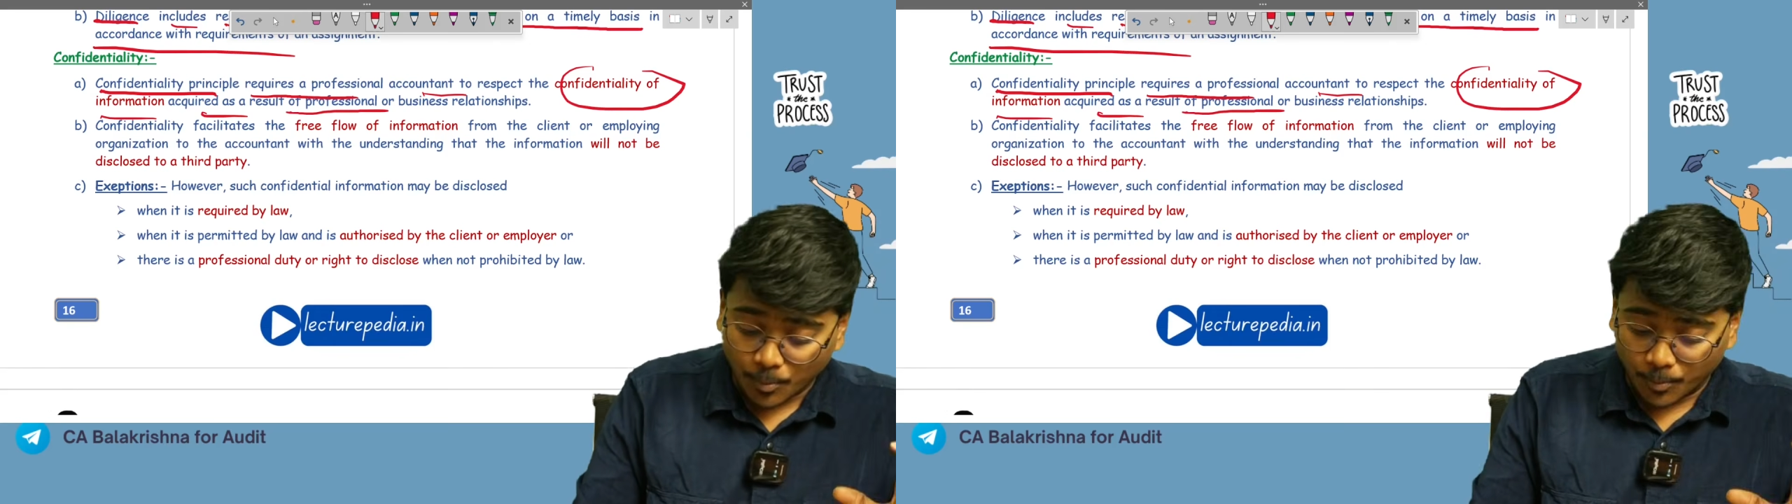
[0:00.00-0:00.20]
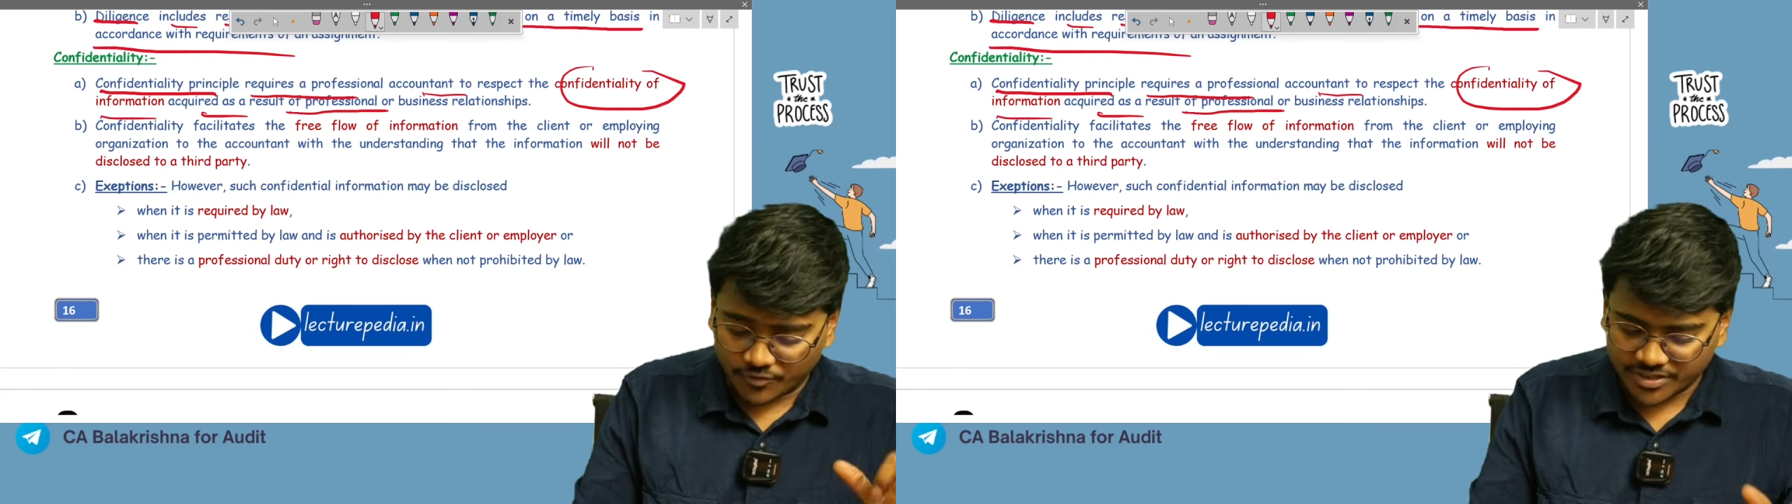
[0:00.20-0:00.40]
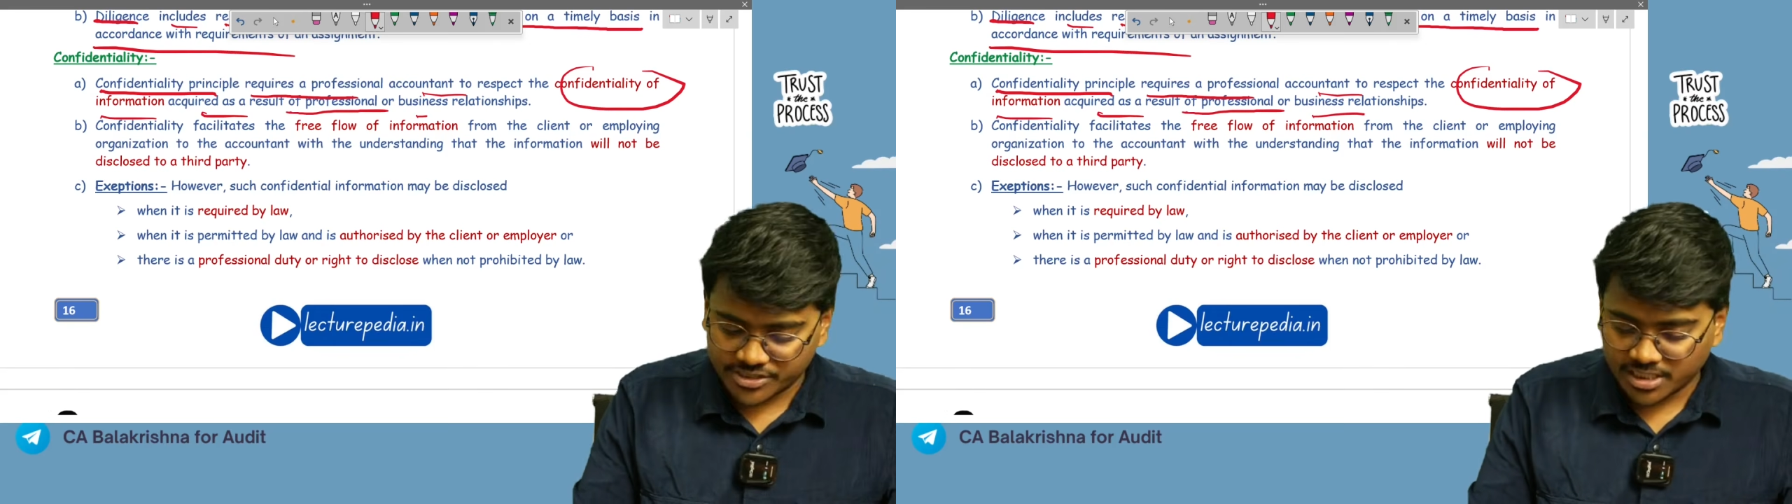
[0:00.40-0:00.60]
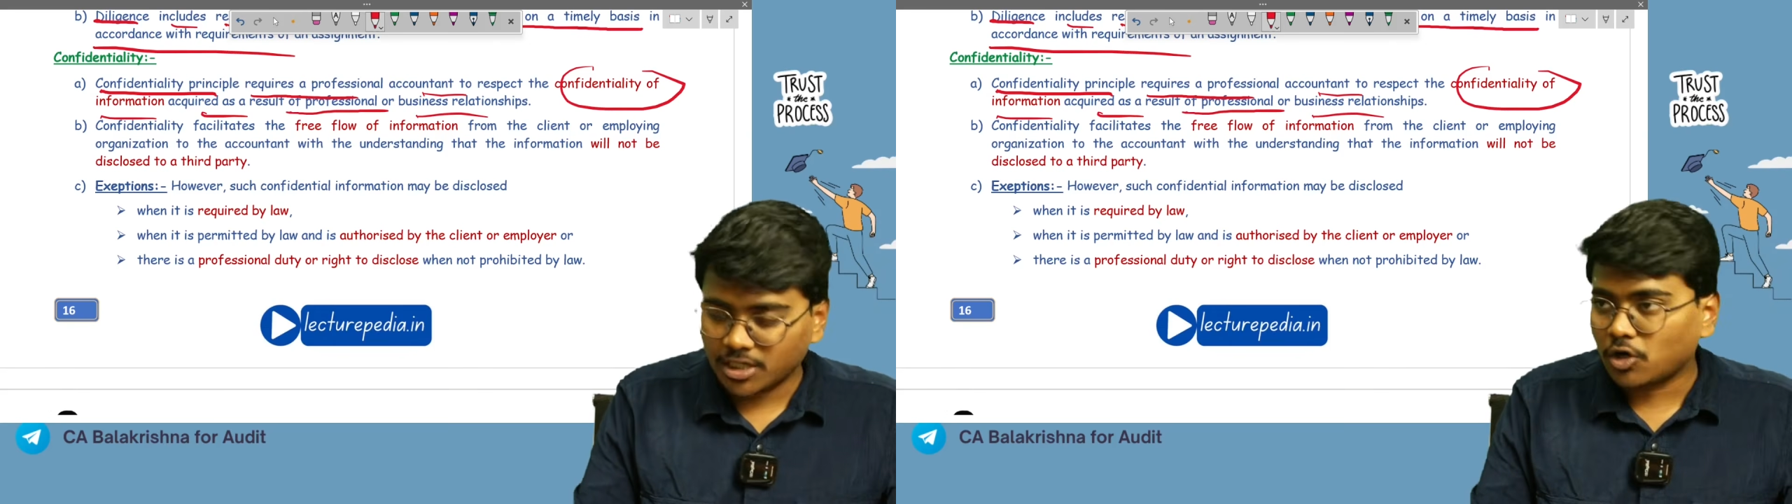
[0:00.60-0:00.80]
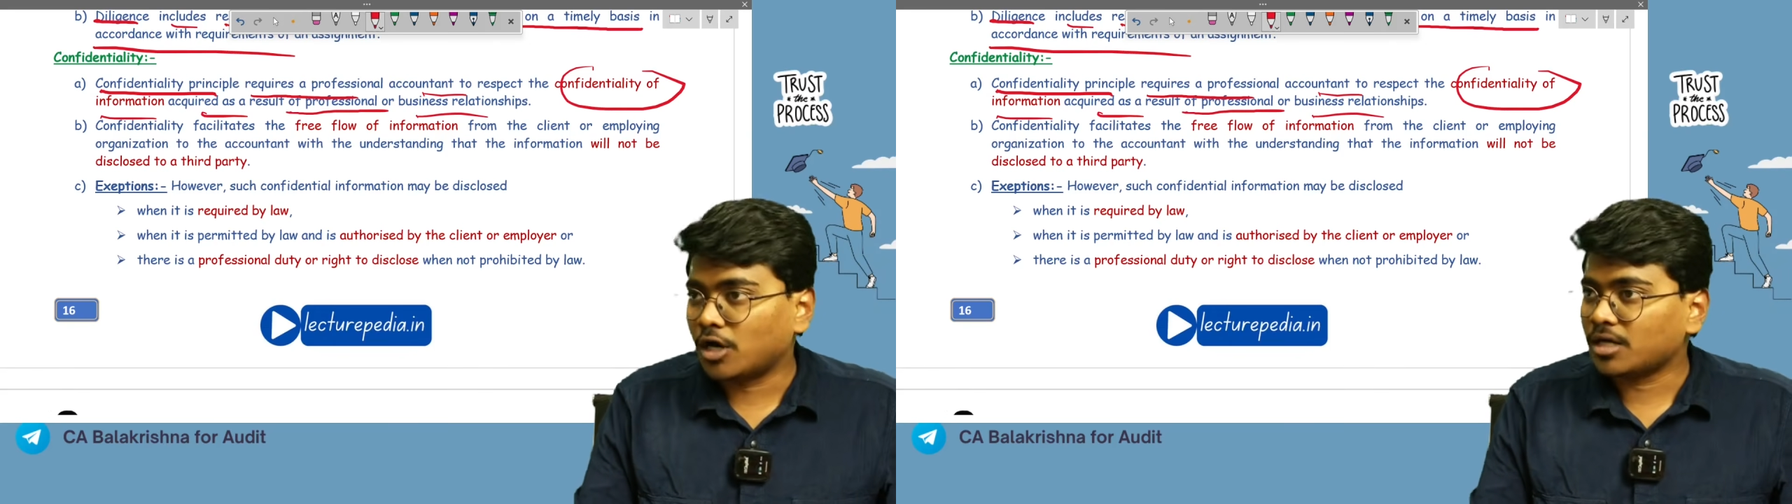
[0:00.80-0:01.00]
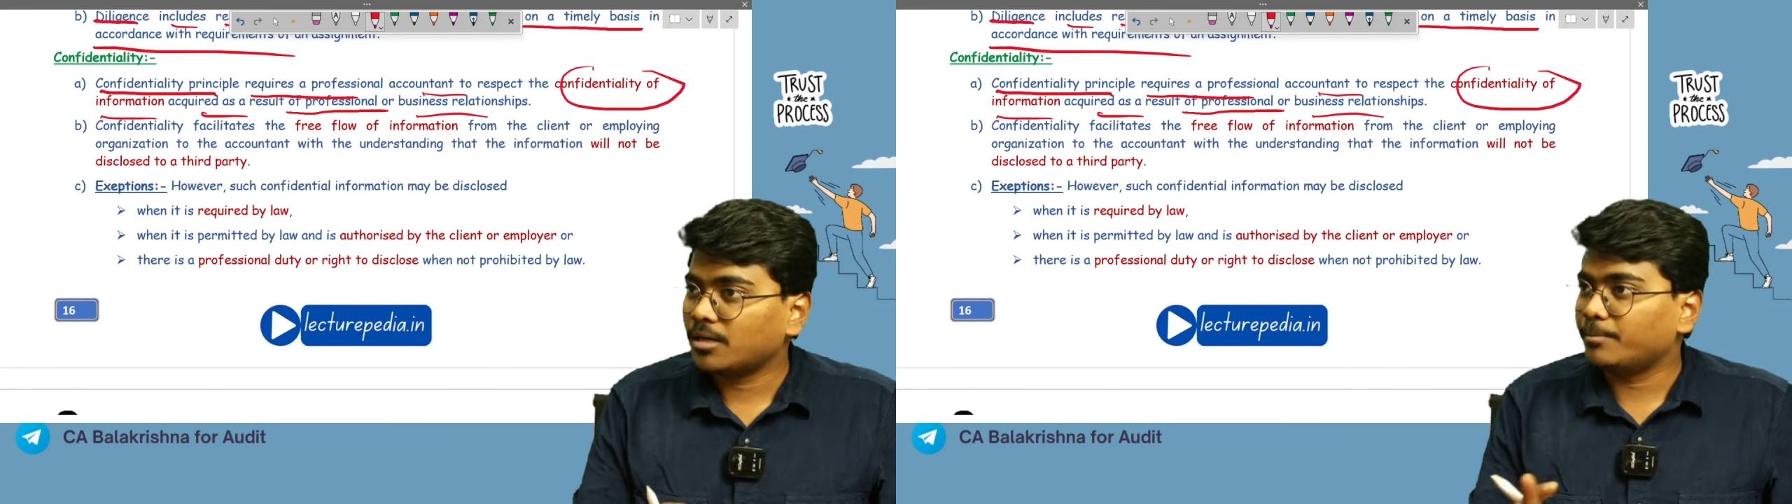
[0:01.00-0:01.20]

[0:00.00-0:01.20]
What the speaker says: professional or